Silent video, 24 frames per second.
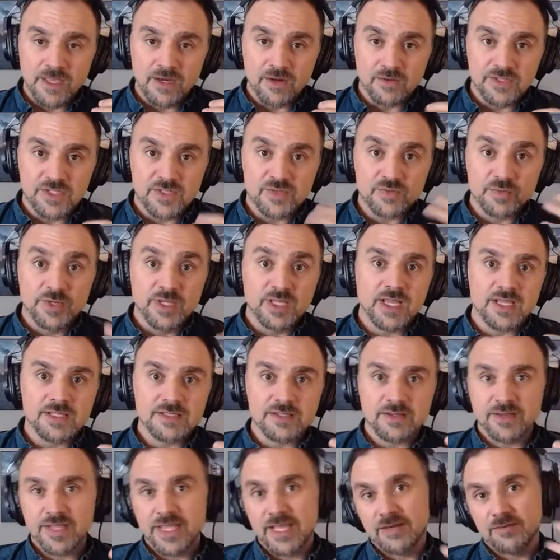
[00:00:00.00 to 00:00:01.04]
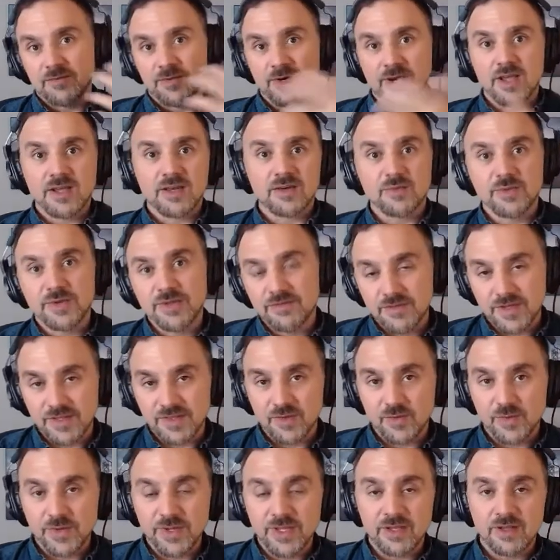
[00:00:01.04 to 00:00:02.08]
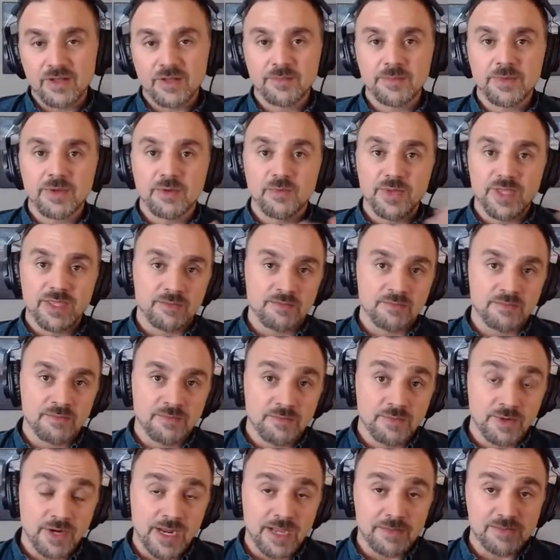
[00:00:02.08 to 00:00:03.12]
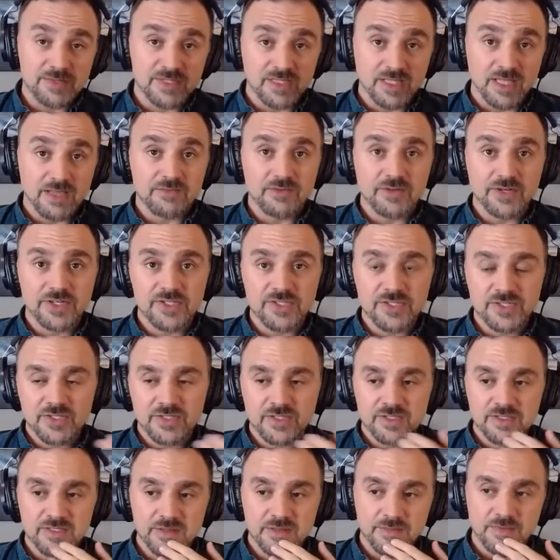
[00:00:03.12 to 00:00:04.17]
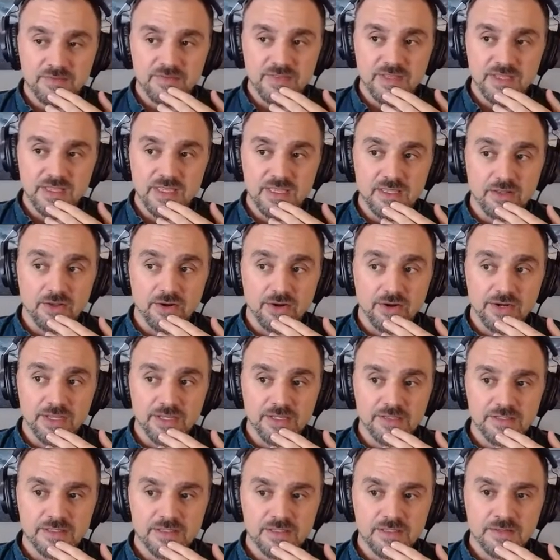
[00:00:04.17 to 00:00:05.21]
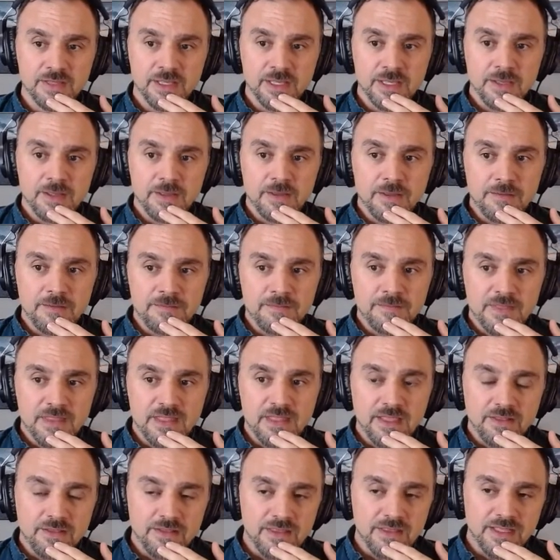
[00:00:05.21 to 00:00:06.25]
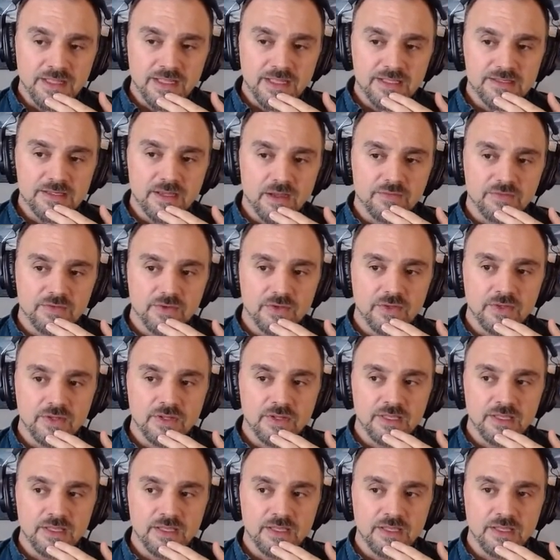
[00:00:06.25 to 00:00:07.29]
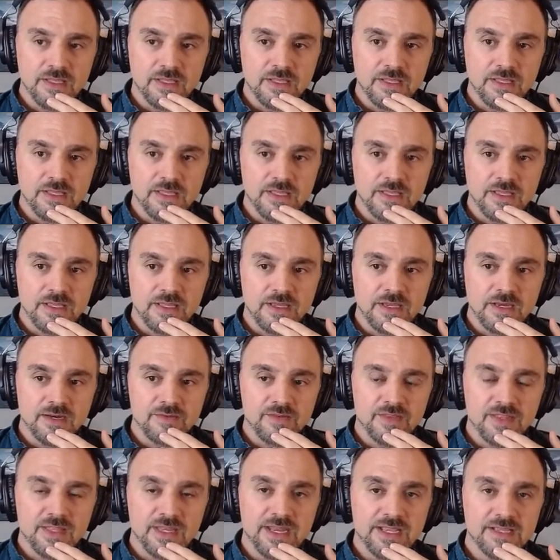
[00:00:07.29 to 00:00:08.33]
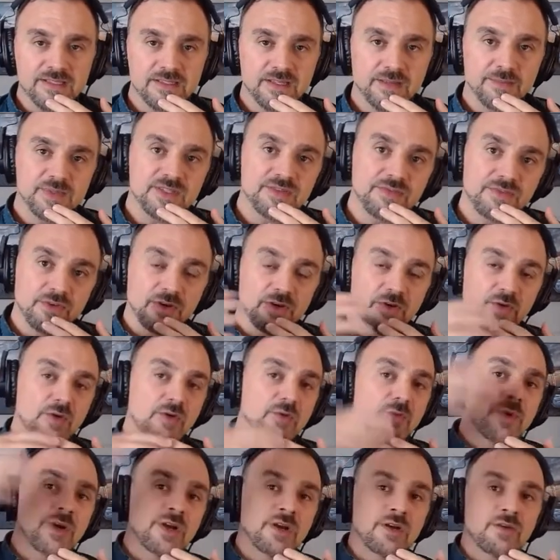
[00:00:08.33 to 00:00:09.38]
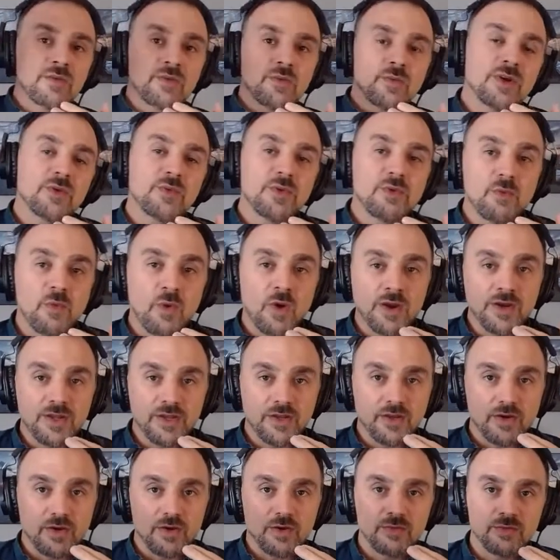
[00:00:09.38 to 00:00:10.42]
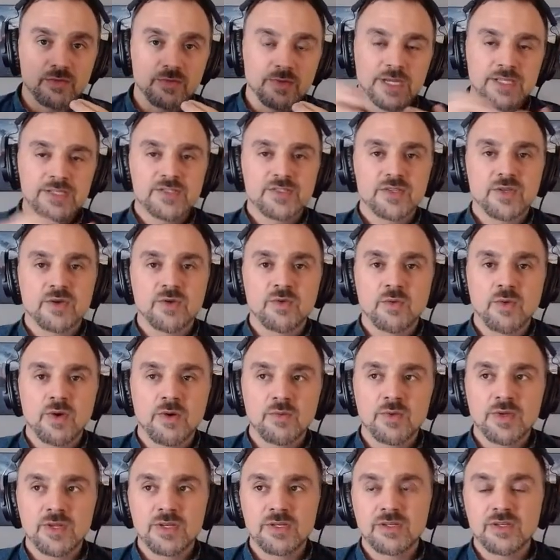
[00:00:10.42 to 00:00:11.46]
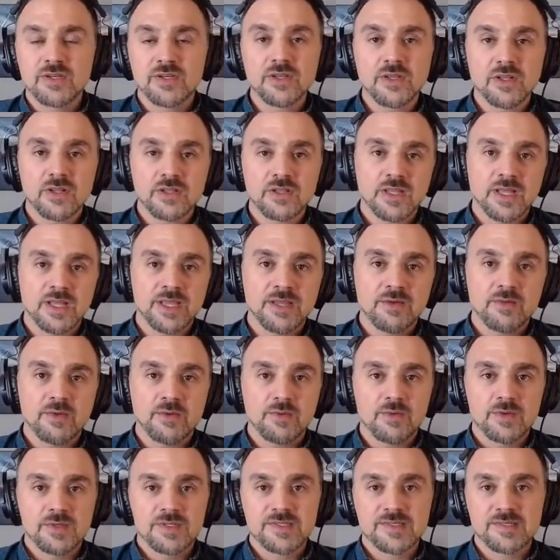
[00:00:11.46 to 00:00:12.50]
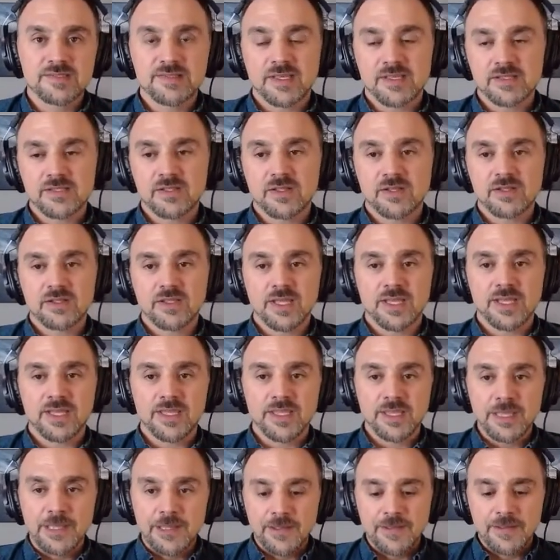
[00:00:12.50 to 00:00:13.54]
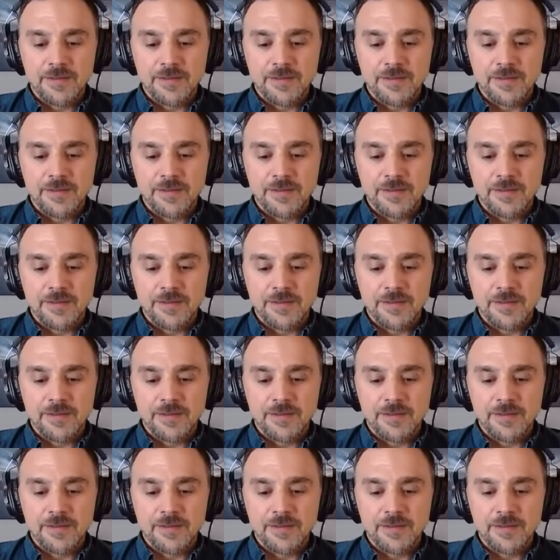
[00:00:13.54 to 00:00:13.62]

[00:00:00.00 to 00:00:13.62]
just realizing, okay, that we're not going to reinvent the wheel, but we can perhaps leverage some of the key learnings. The other thing that's helpful kind of in the next step is to figure out, well, where do we want to go, right? So what would good look like? What would success look like